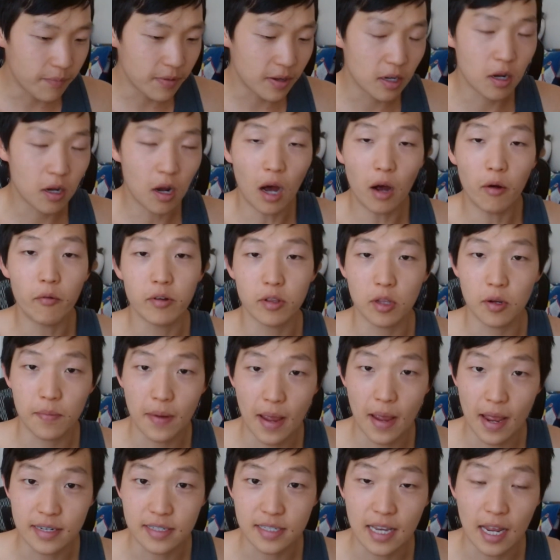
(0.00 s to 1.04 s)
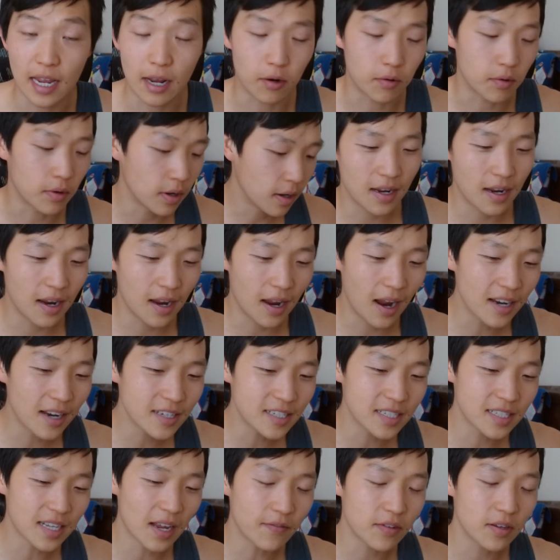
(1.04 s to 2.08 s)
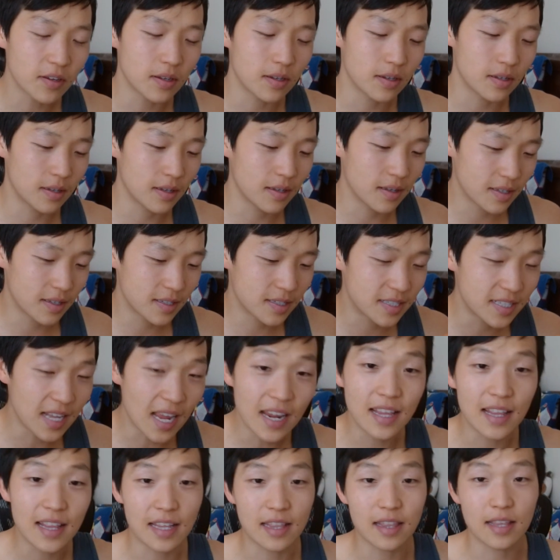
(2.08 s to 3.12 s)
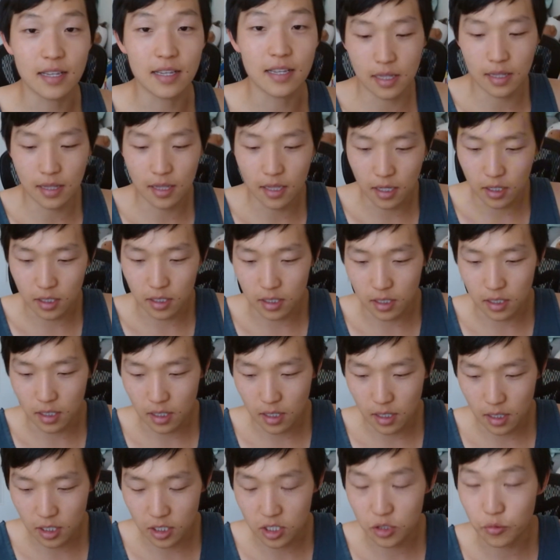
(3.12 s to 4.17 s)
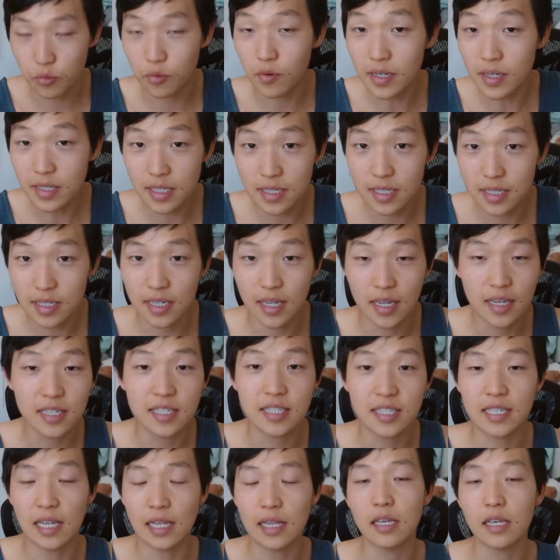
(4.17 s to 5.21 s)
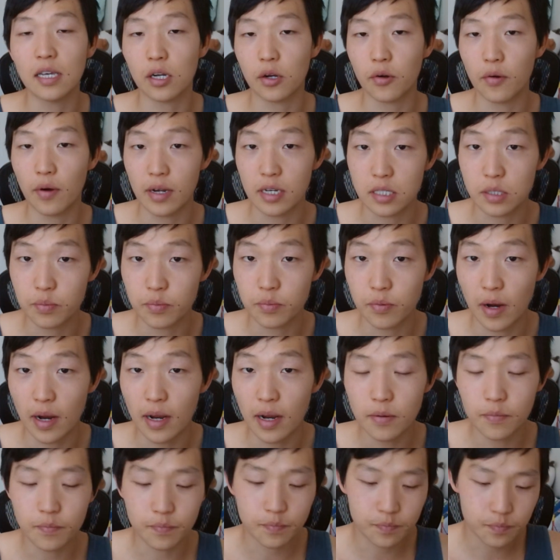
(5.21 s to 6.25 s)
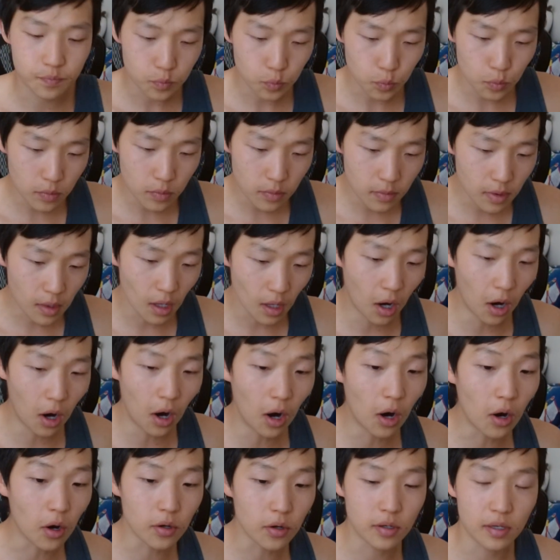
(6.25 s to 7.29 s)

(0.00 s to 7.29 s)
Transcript: caught with their pants down. I just have to say that the risks in selling a credit spread are